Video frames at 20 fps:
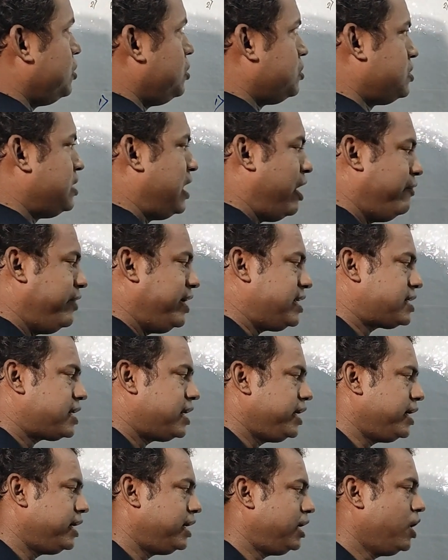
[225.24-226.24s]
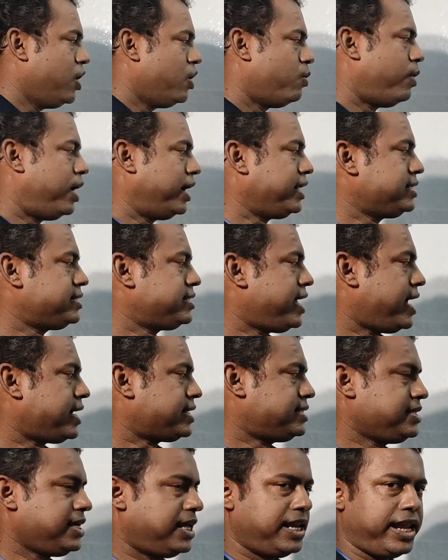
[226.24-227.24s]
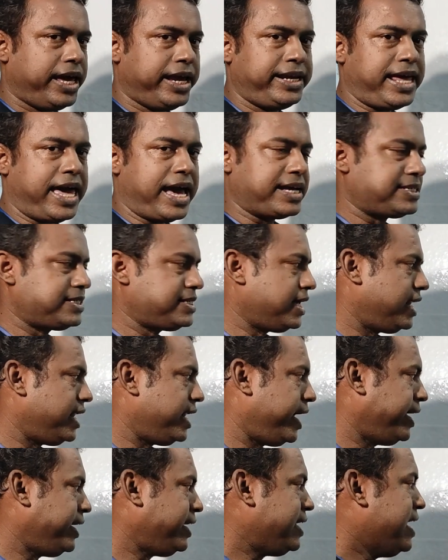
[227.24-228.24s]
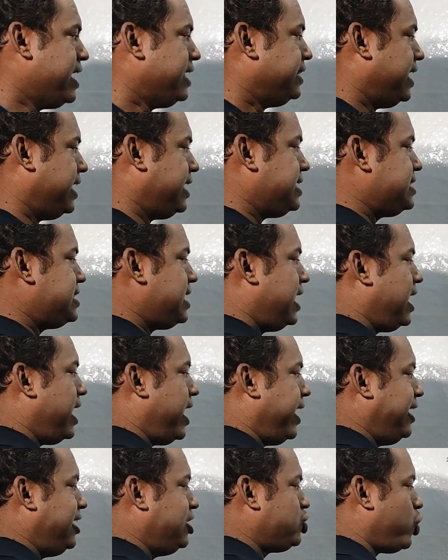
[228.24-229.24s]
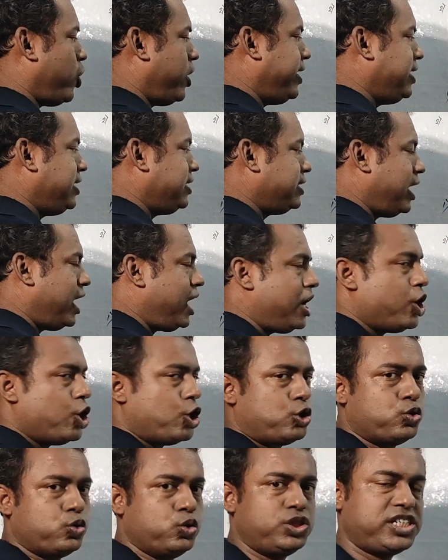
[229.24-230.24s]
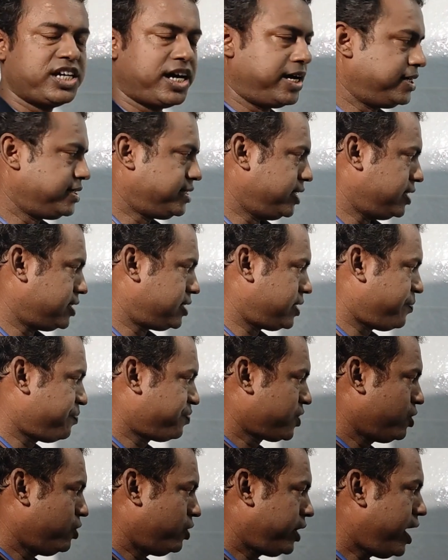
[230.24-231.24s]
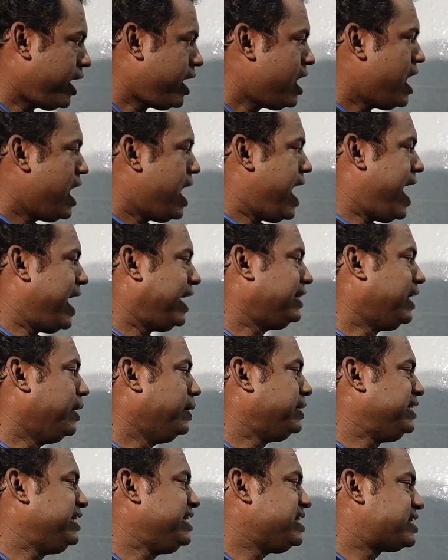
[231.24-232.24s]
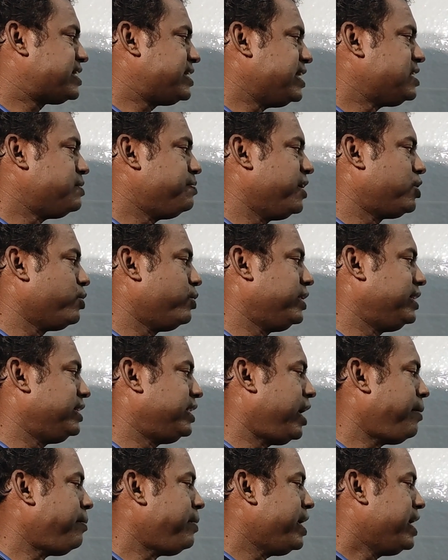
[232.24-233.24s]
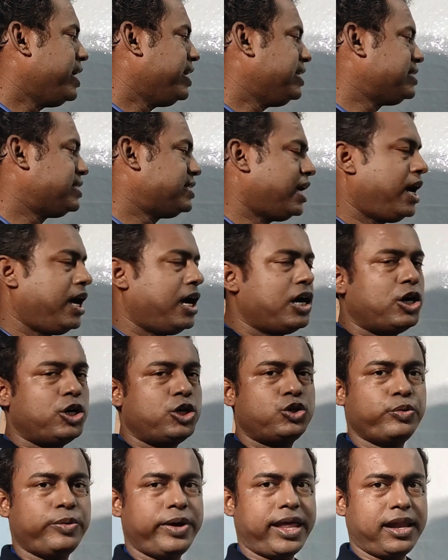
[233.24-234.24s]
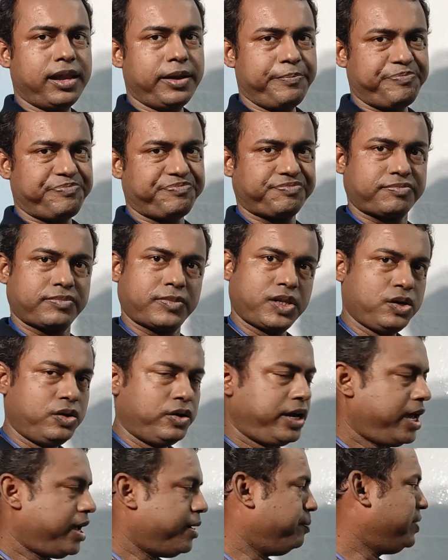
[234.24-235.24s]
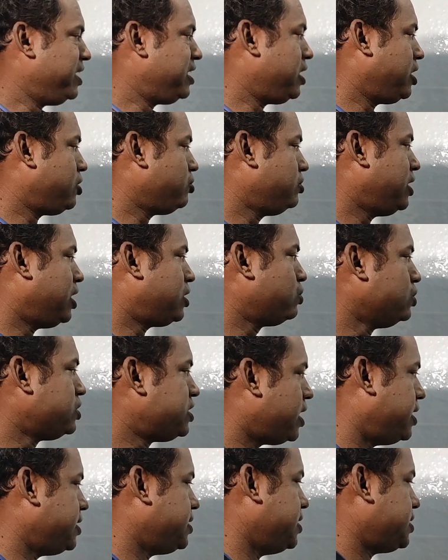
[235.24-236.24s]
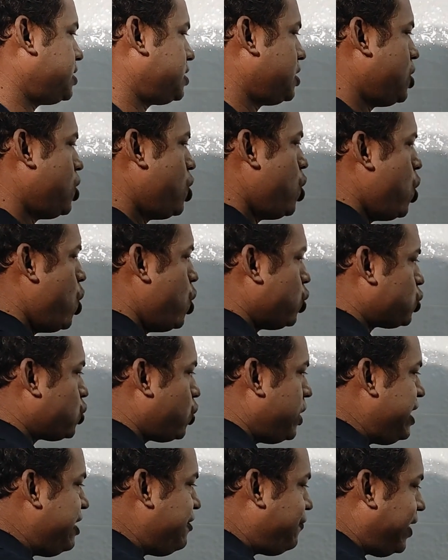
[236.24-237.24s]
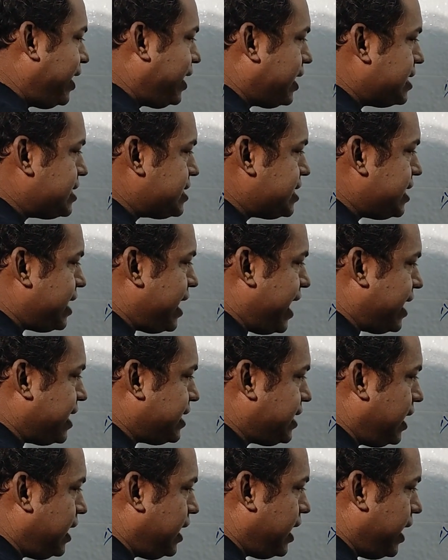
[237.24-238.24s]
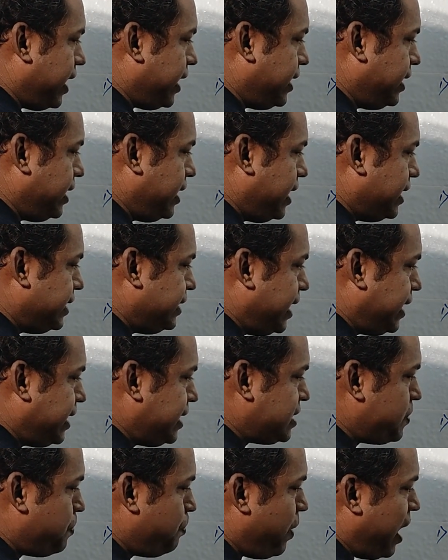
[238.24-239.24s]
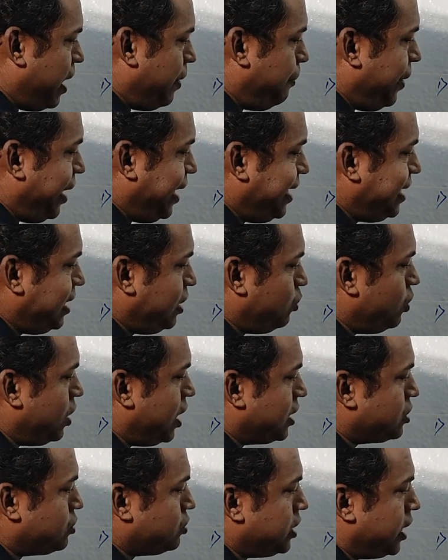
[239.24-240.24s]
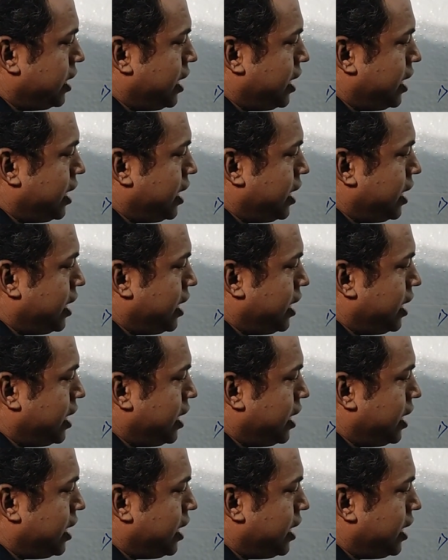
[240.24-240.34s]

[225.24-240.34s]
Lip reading: So now it is clear what is the axial line. Axial line, that is the line joining the two charges, okay, and the distance between them is the 2L, okay, between the two charges. So if I consider another line that is perpendicular to the